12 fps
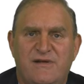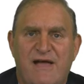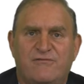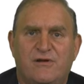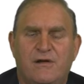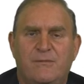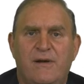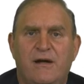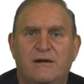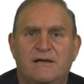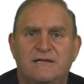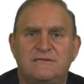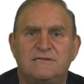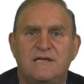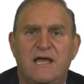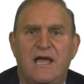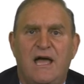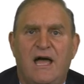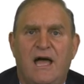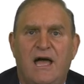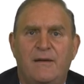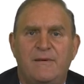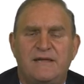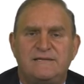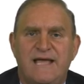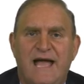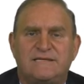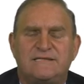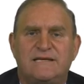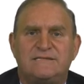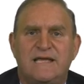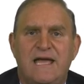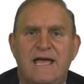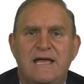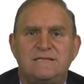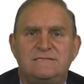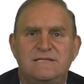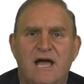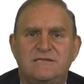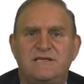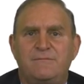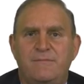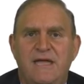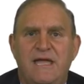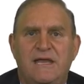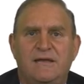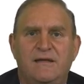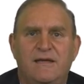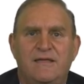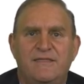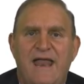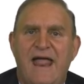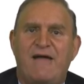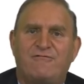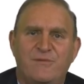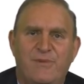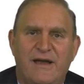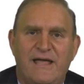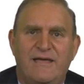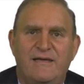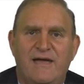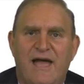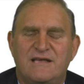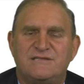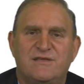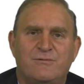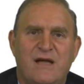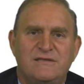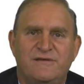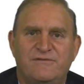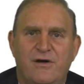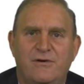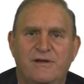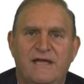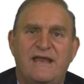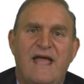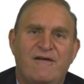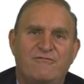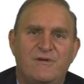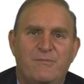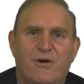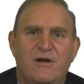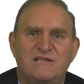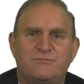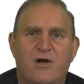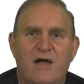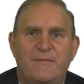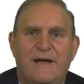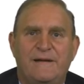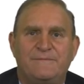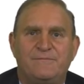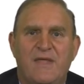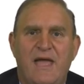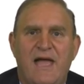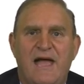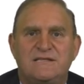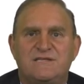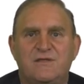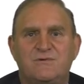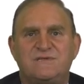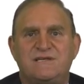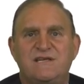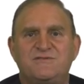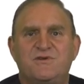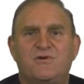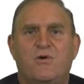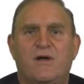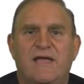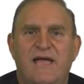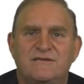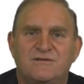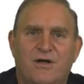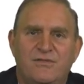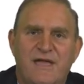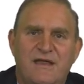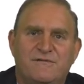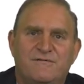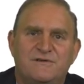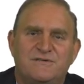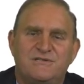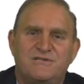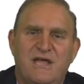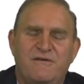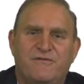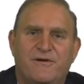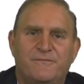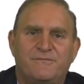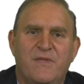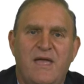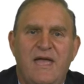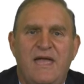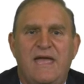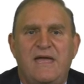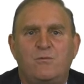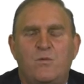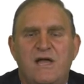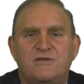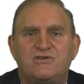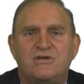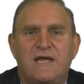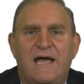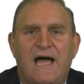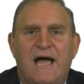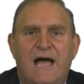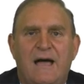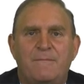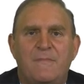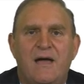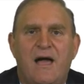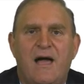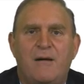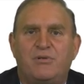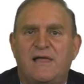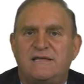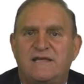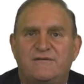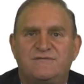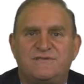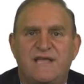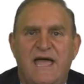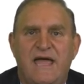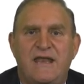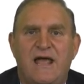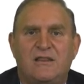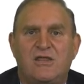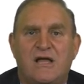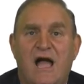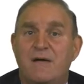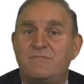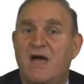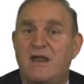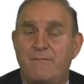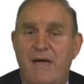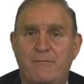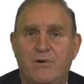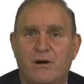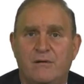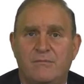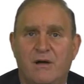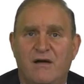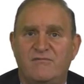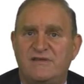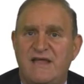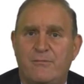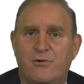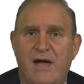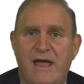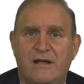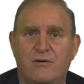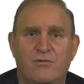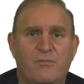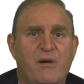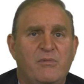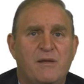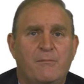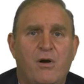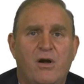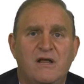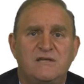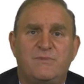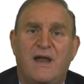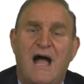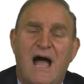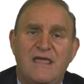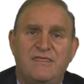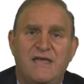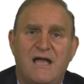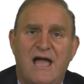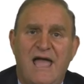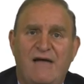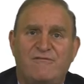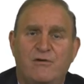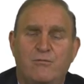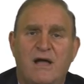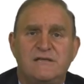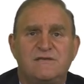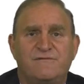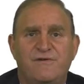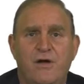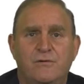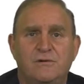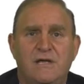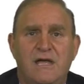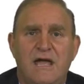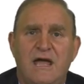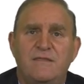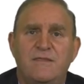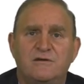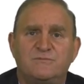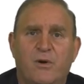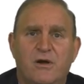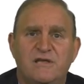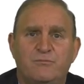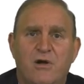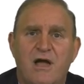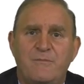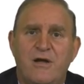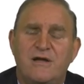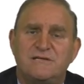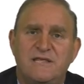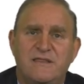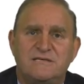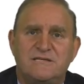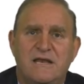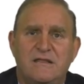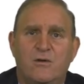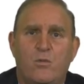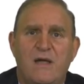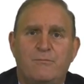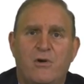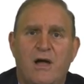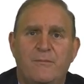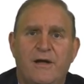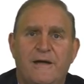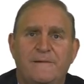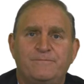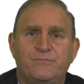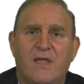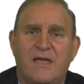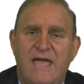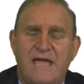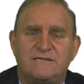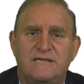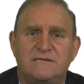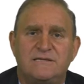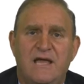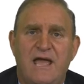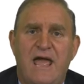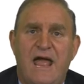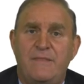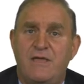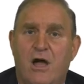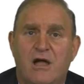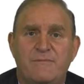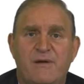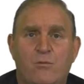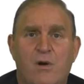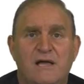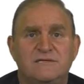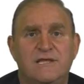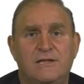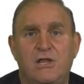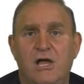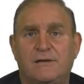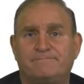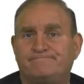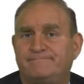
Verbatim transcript: of African Americans uh, in Texas, doesn't mean that everybody has the right to vote in every party's primary. And so there was a district court case called Nader versus Schaffer, in which um, uh, plaintiff said, Look, I'm not a member of the Democratic or Republican Party, but I think I have a right to vote in those party primaries. And they cited the white primary cases. And the argument was that, look,